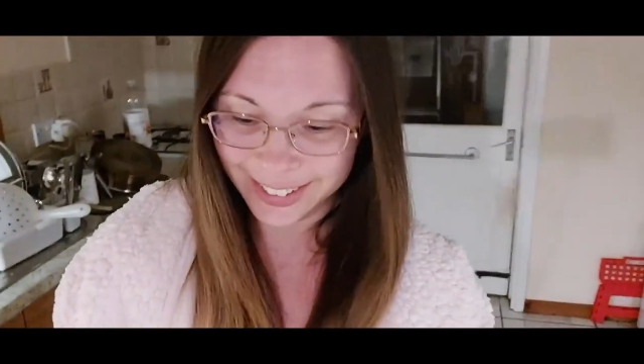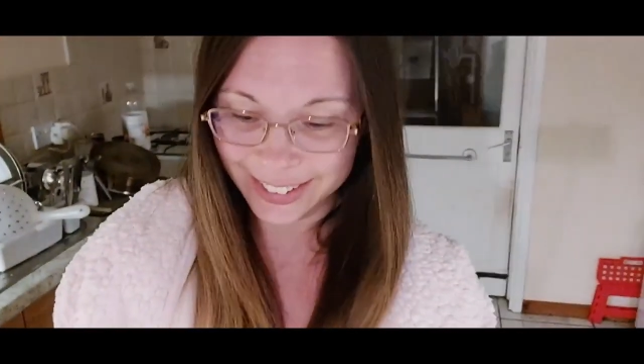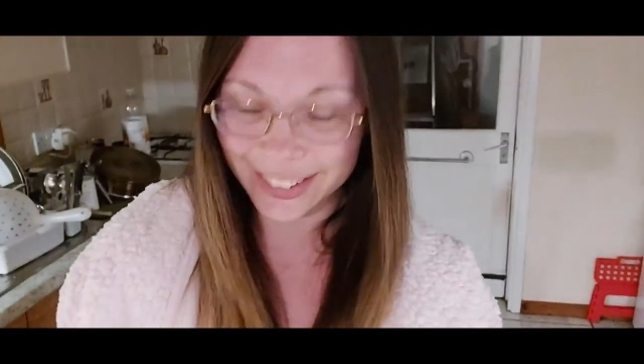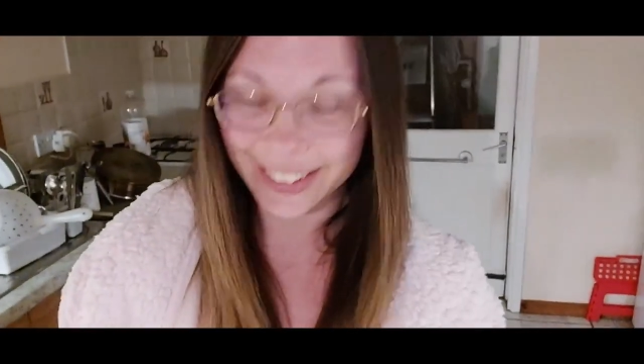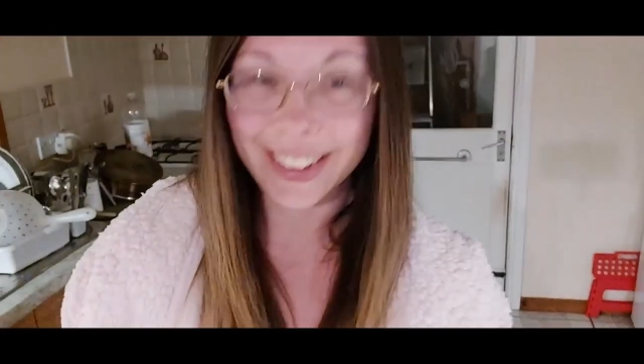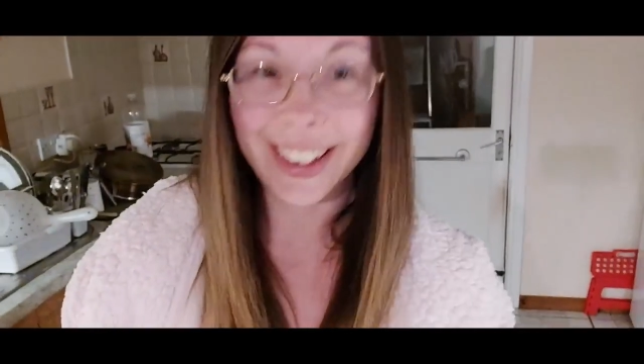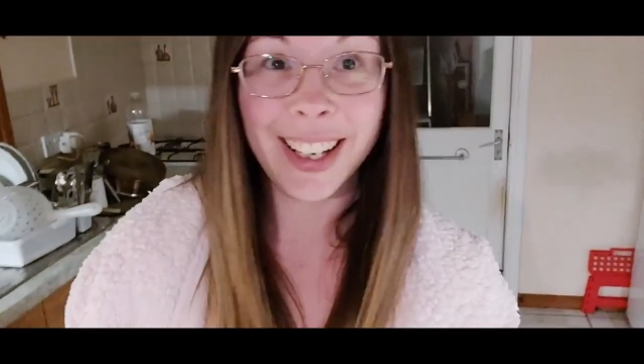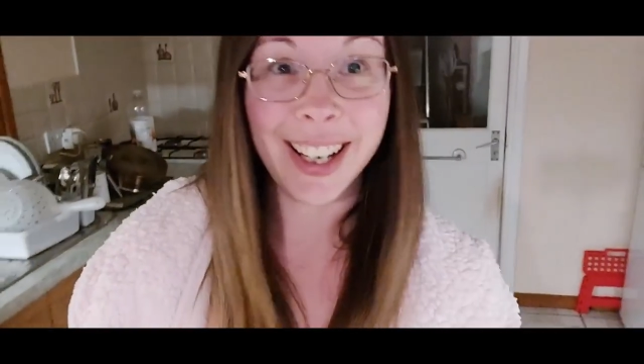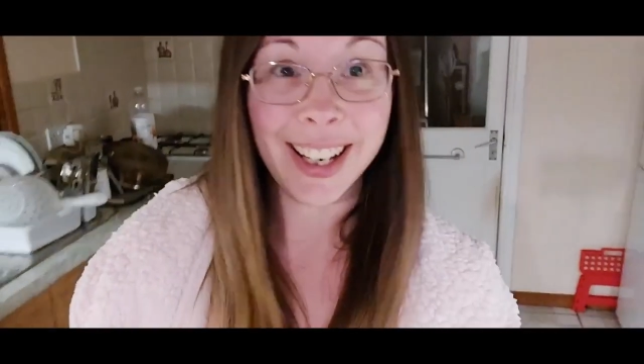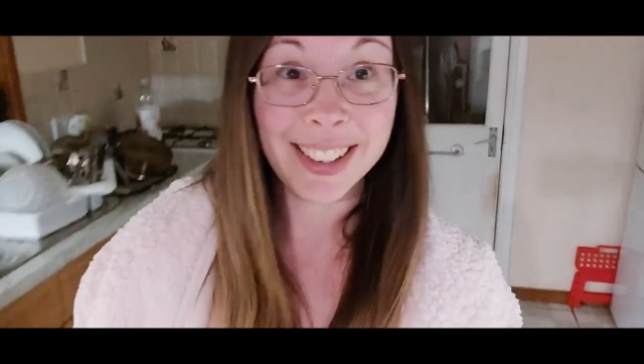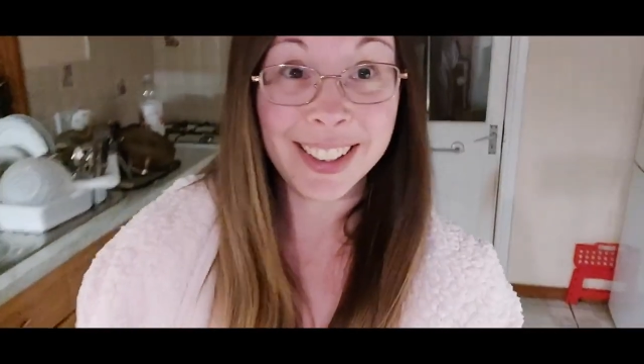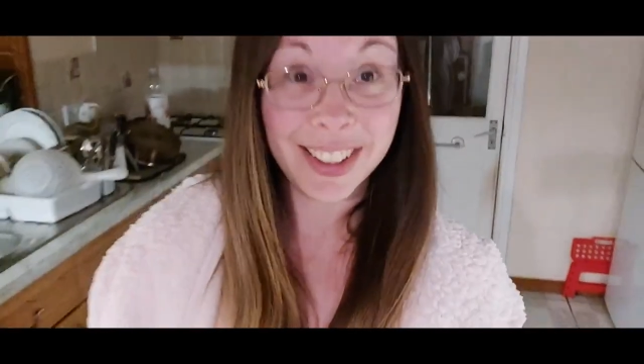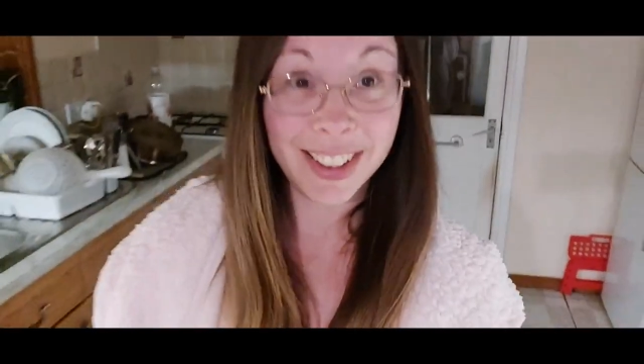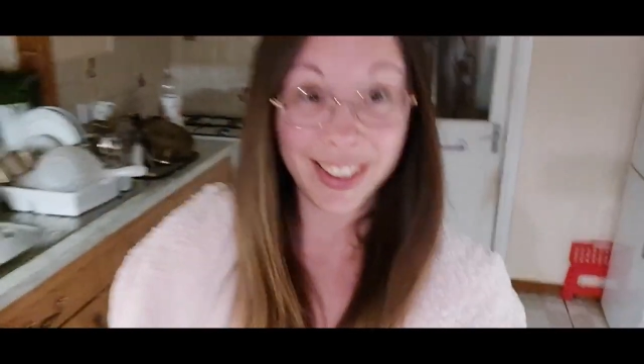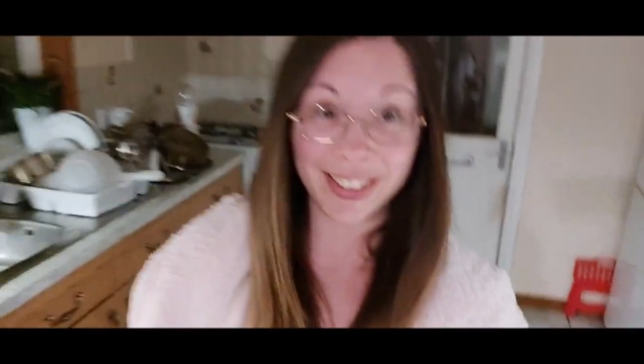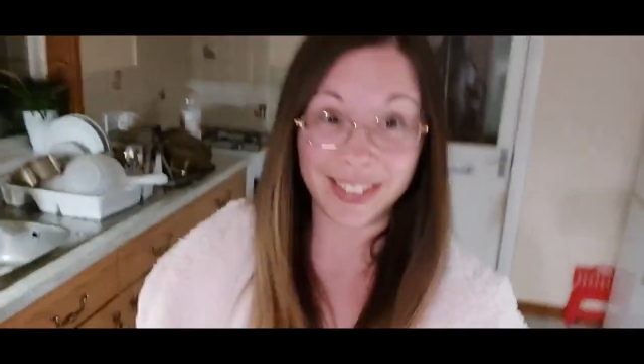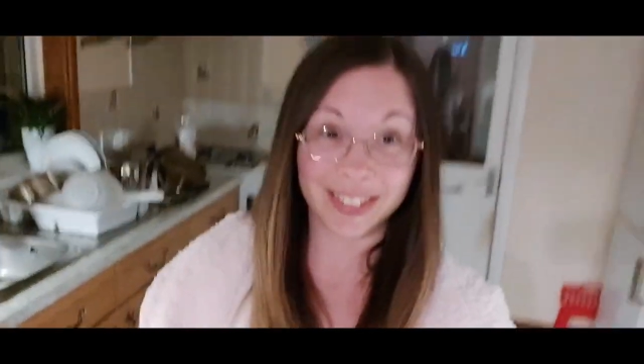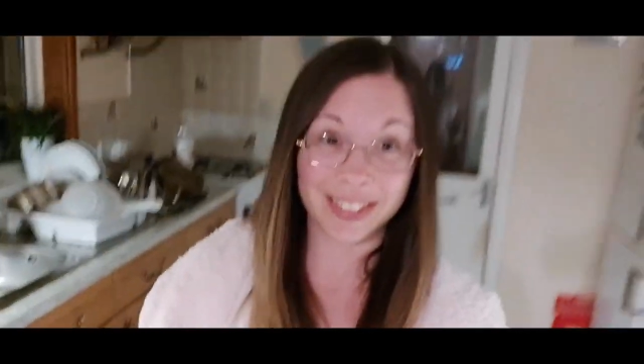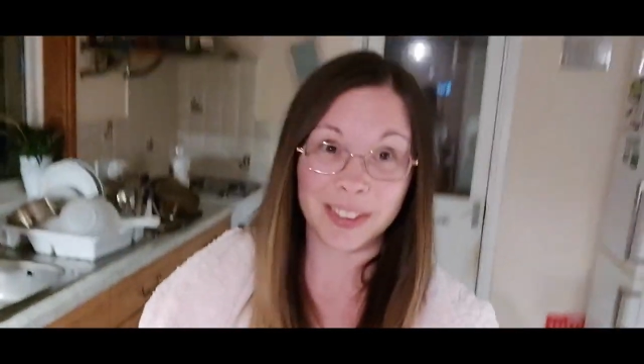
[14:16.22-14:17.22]
yeah, I
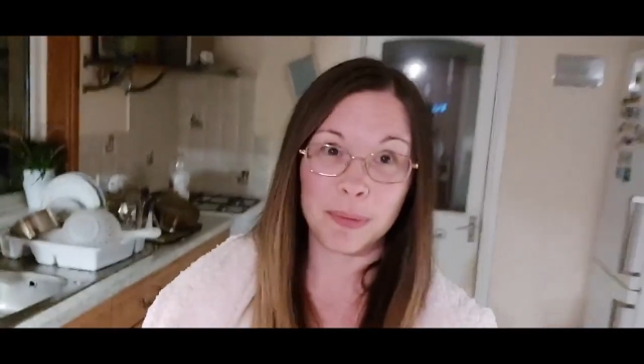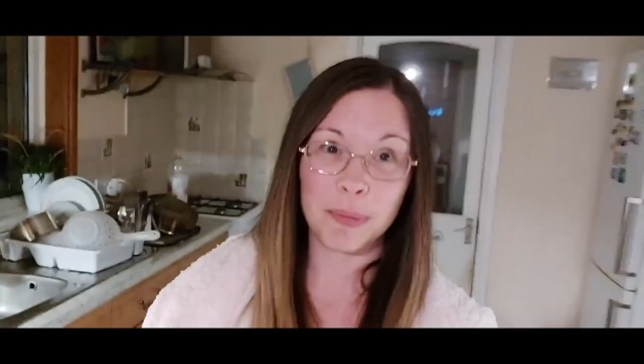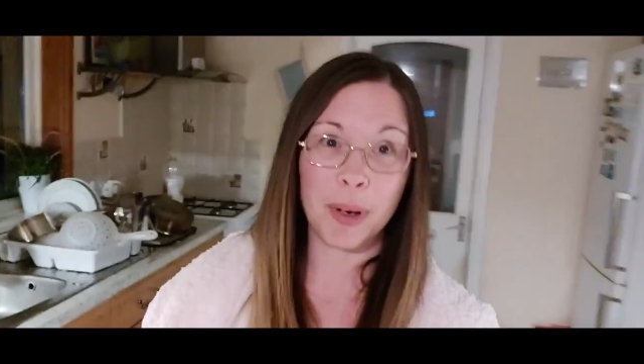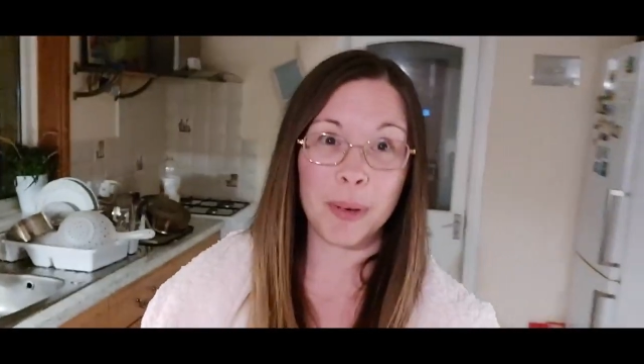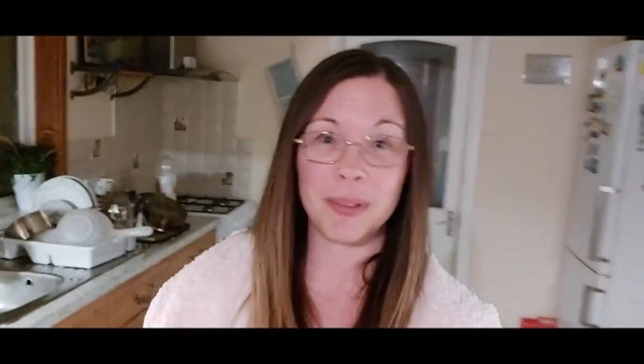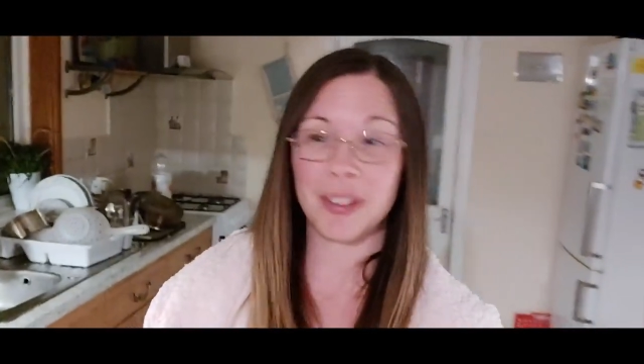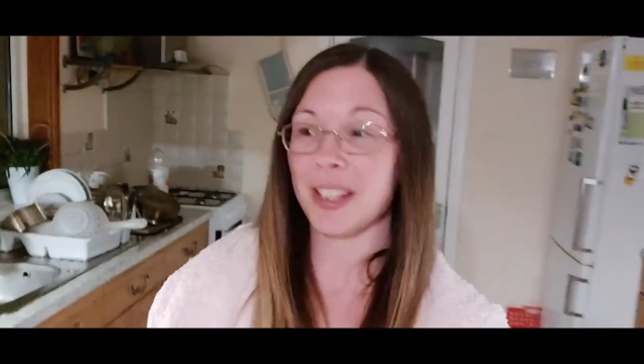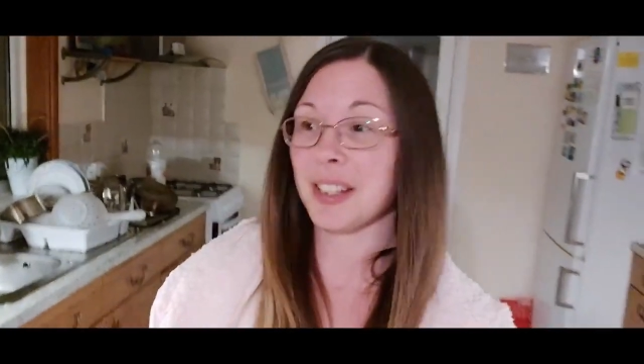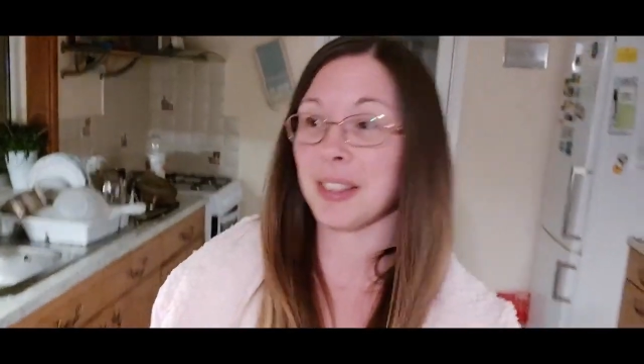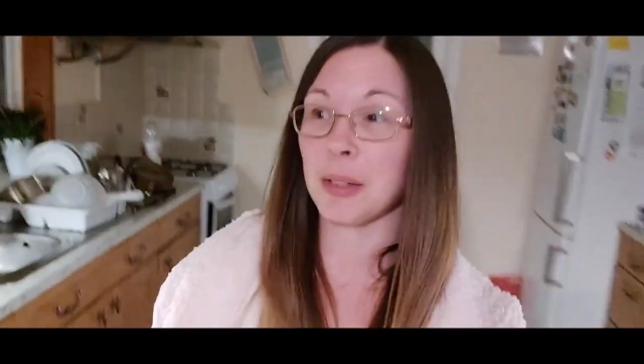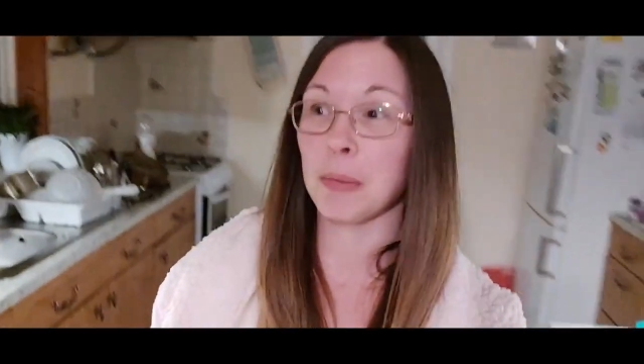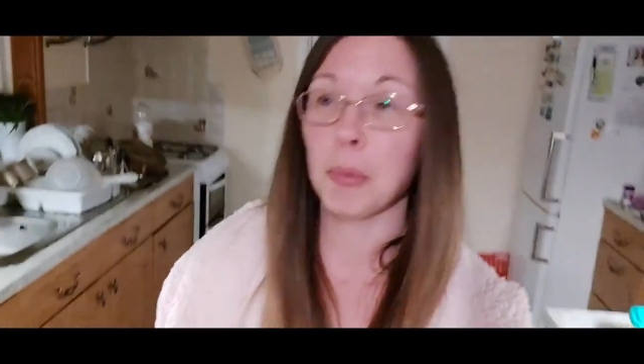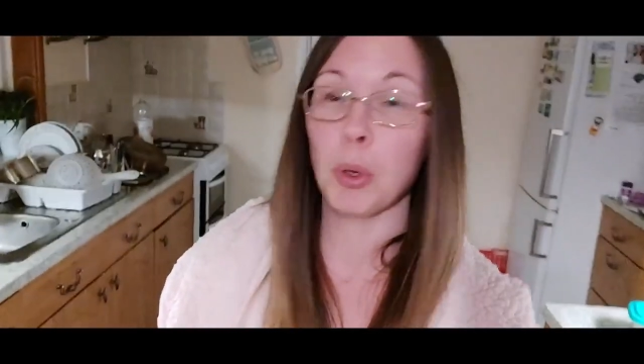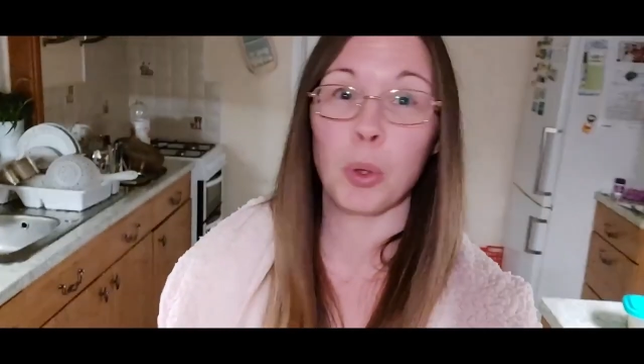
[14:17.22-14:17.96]
don't know. Perhaps that's the